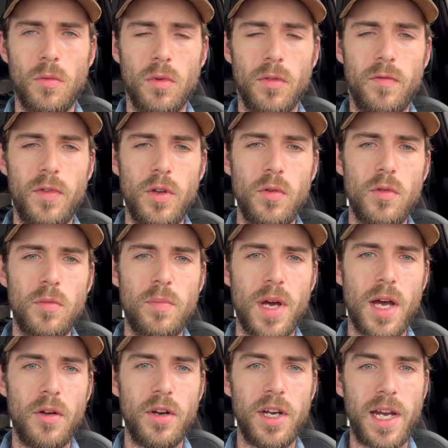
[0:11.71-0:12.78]
review
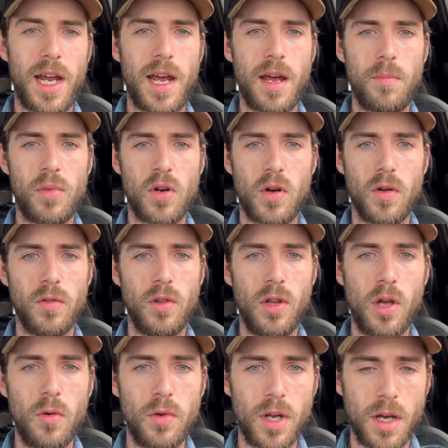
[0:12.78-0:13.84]
about an app called
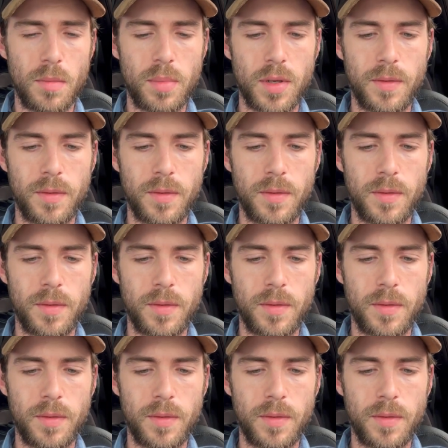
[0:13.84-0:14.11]
LoadUp.